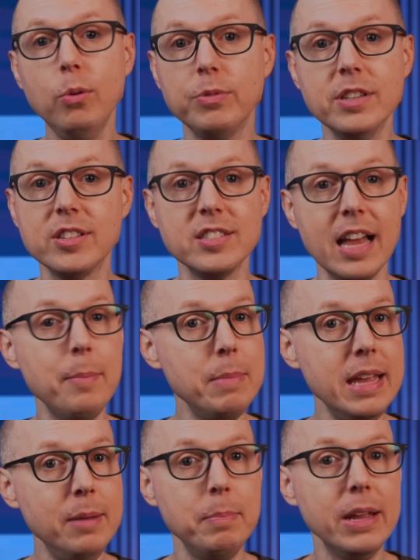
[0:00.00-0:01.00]
no, this does
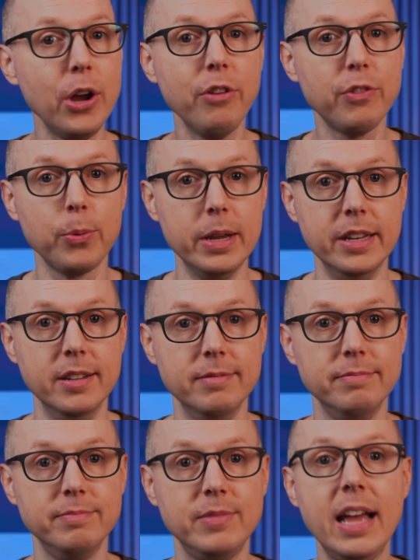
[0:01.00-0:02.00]
not mean being off grid.
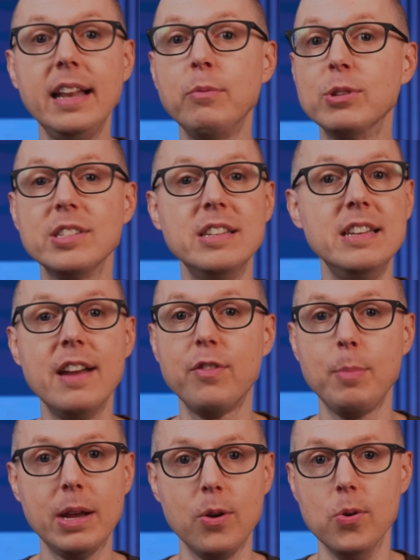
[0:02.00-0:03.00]
That was
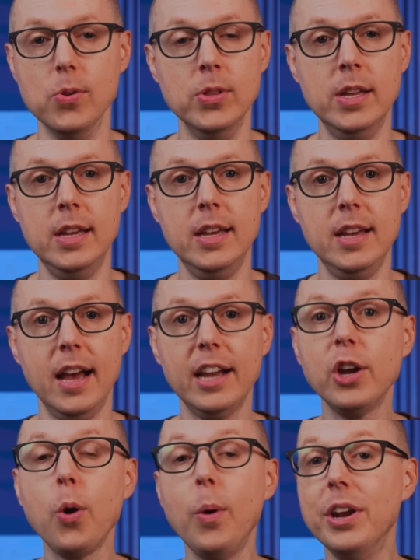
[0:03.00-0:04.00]
never my goal.
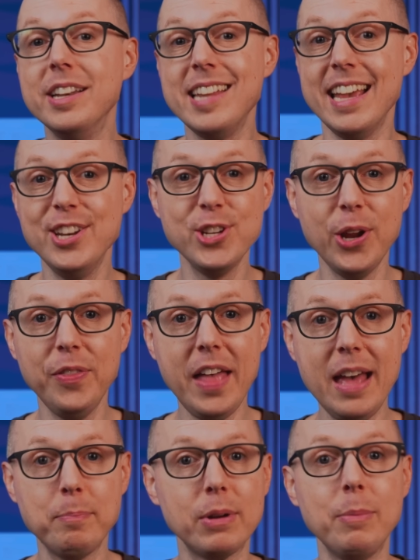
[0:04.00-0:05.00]
I could go on a tangent
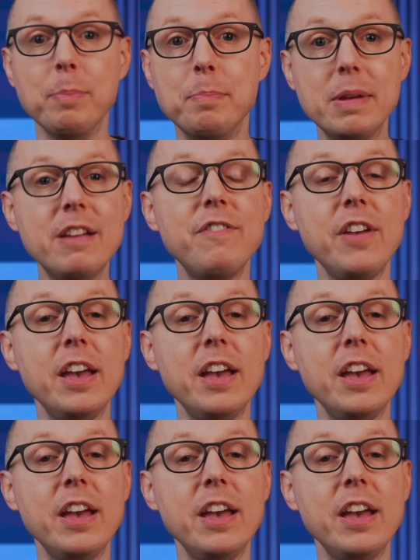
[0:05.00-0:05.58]
on that, but I'm a big